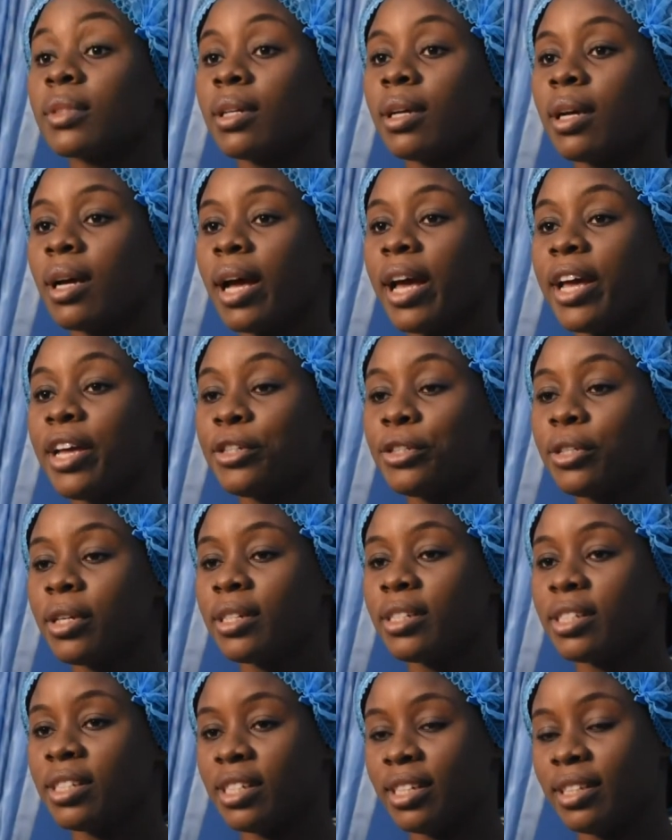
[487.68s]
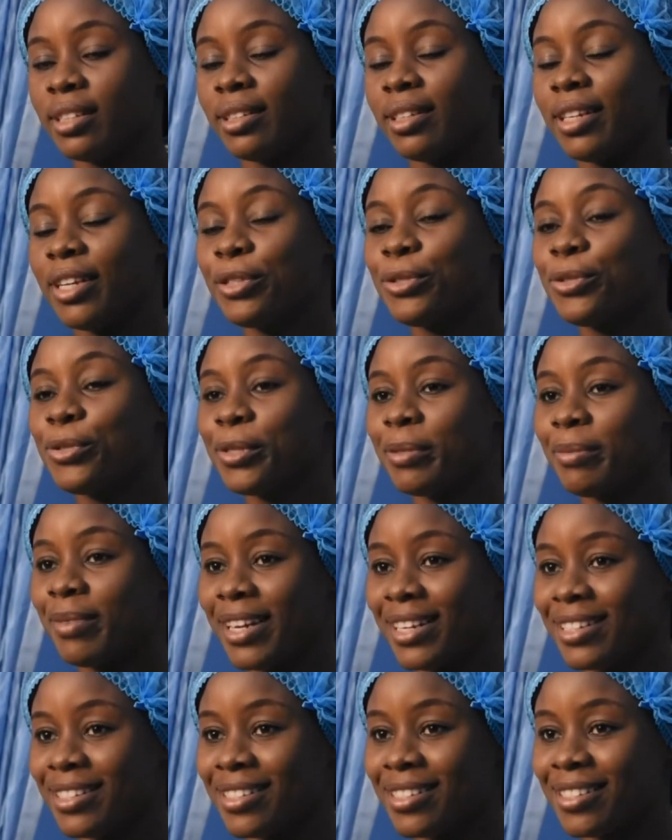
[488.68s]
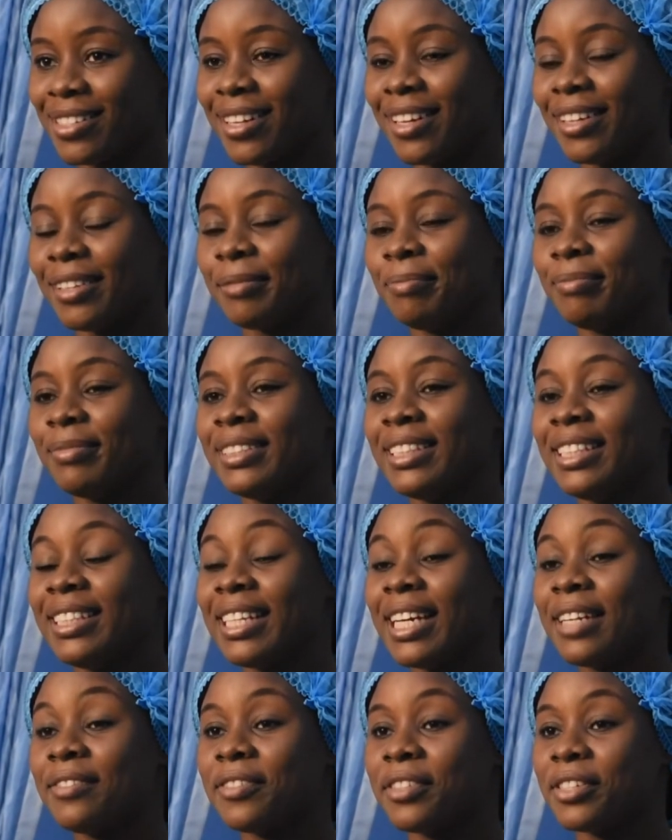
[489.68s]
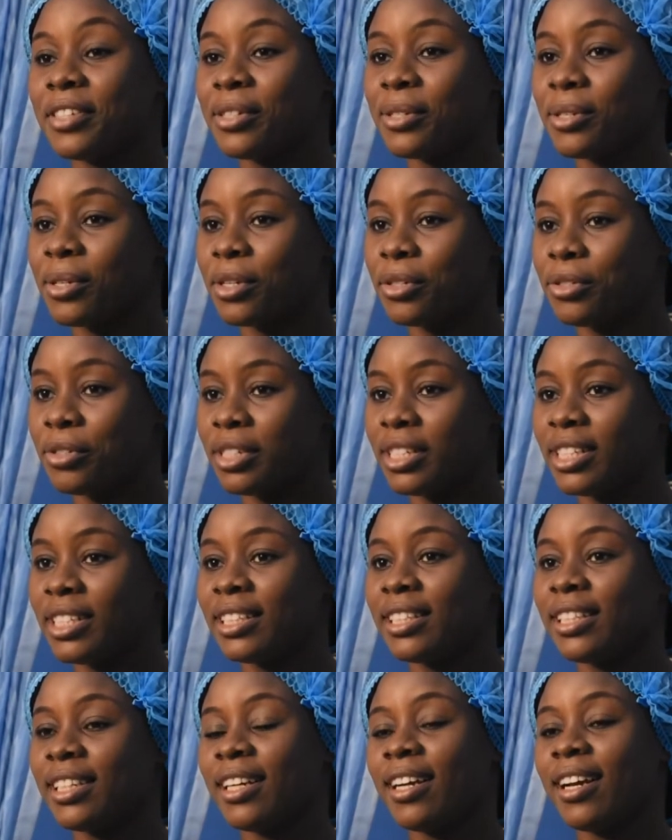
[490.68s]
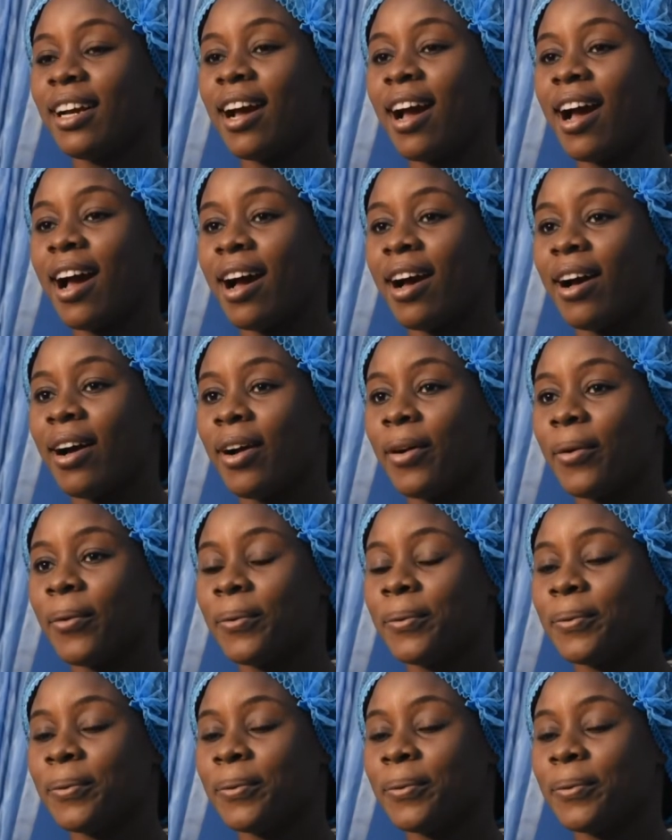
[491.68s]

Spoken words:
I ensure the instruments needed for the surgery are